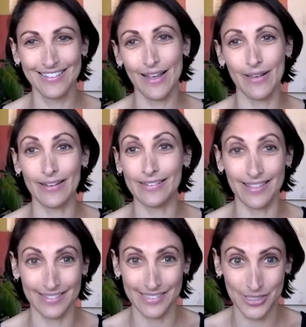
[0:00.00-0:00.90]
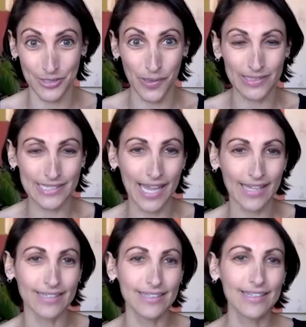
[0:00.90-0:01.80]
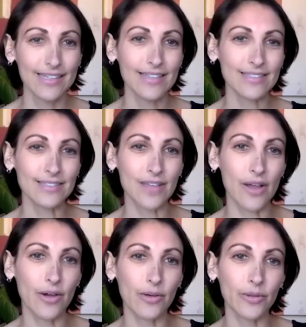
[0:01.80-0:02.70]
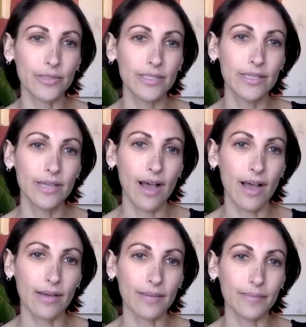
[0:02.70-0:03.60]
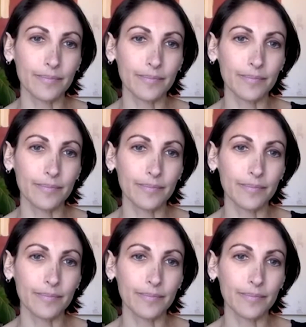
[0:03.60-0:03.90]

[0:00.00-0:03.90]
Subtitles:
I had nothing to do all day. So, um,